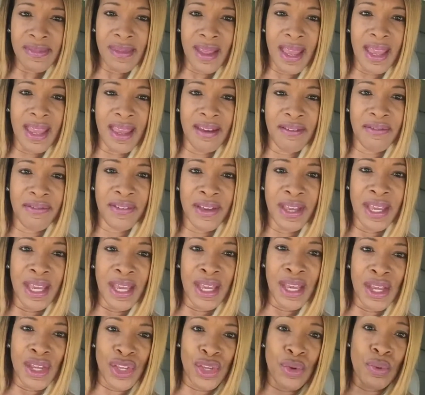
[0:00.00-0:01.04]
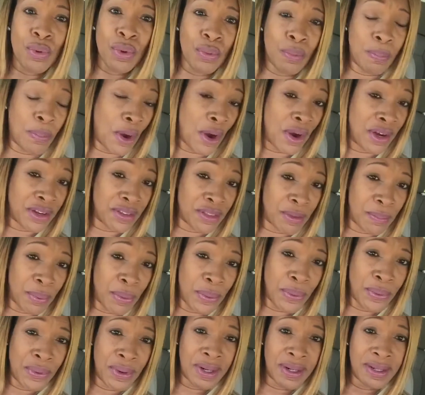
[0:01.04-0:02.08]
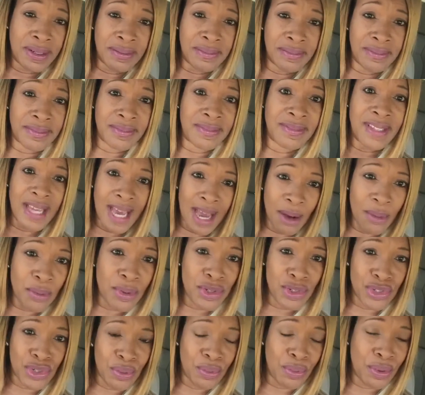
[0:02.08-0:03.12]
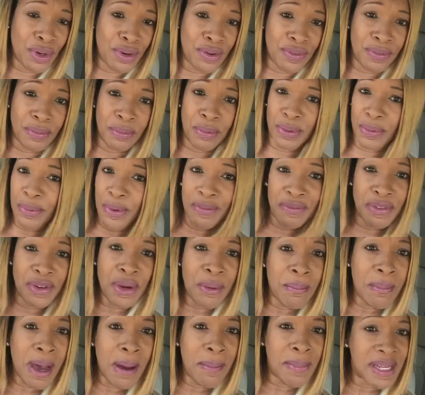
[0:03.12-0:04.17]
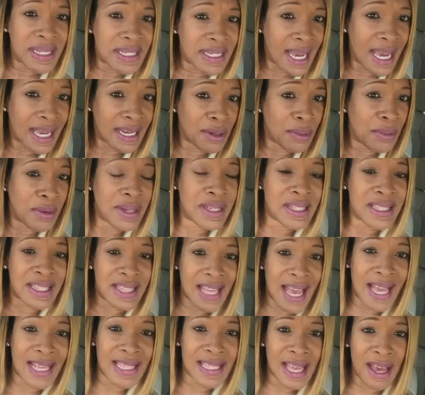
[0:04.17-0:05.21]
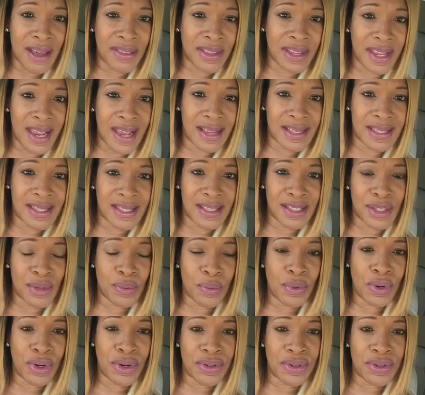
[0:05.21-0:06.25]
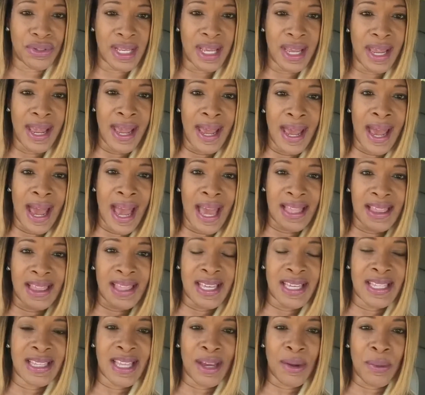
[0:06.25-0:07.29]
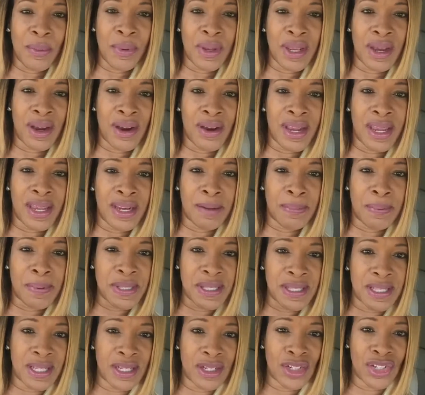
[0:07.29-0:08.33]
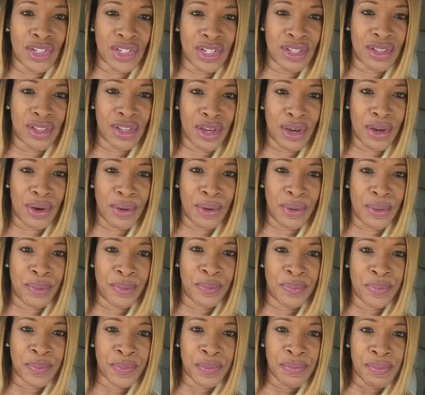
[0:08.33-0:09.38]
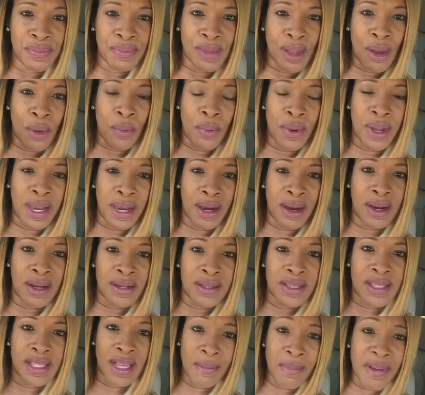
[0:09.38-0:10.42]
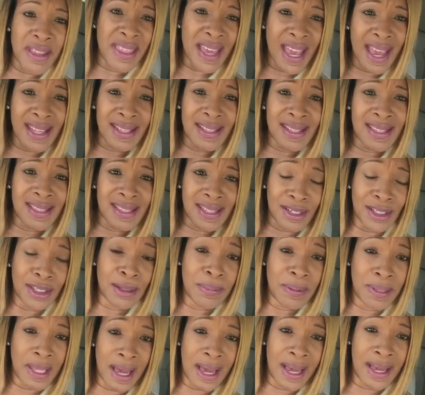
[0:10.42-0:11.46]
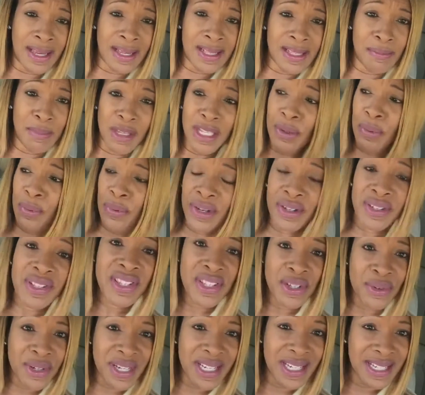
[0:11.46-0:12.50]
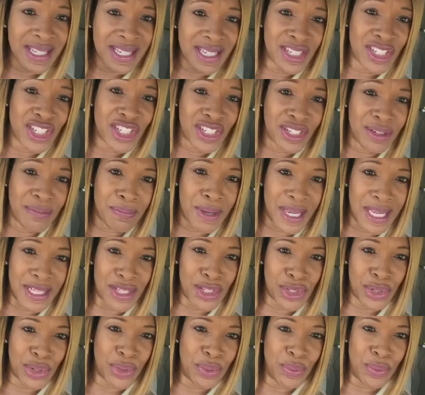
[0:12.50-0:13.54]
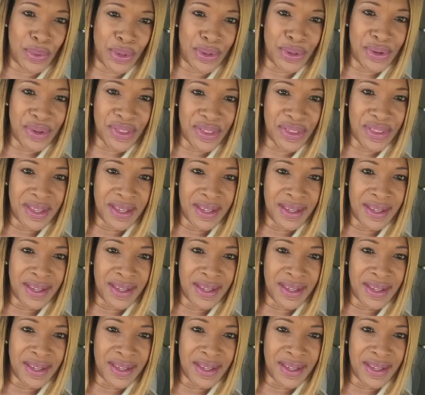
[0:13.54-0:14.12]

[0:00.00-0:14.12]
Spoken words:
If you were part of the poor, that was your worth. Whoever your mom and daddy was, that's how the caste system works. I think that we are in a position, though, where some of that still applies, meaning we are still conditioned based on worth.